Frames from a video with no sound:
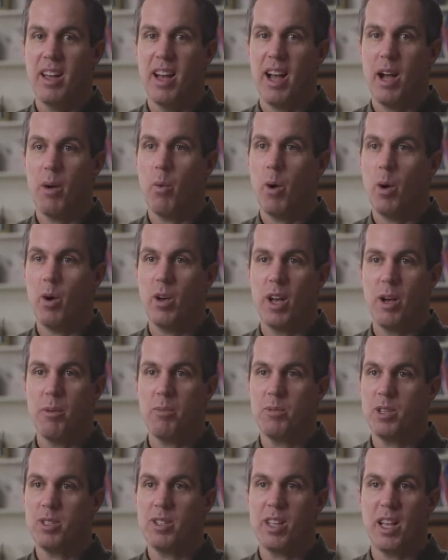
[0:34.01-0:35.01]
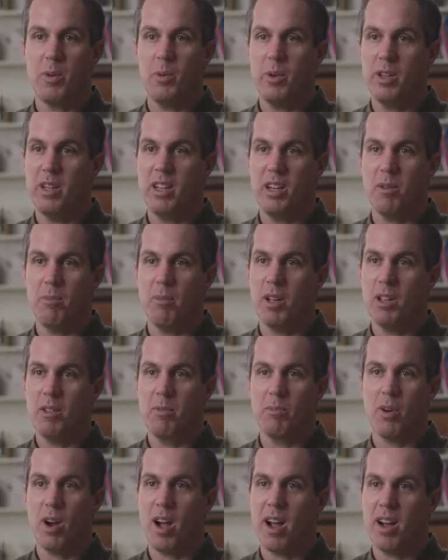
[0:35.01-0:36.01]
I woke up just like we did a
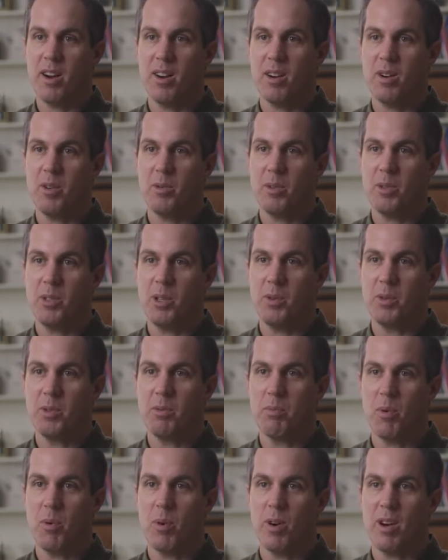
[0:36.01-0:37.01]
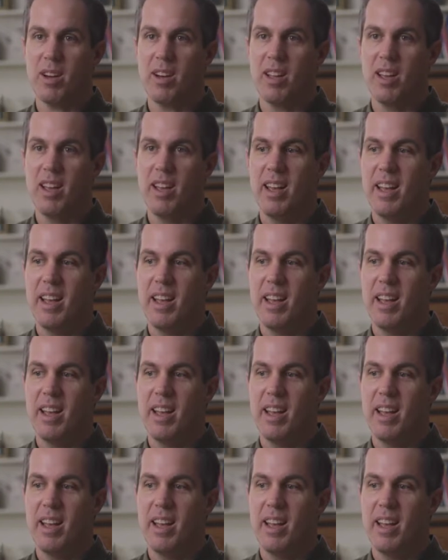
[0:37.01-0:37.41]
month prior when she was born.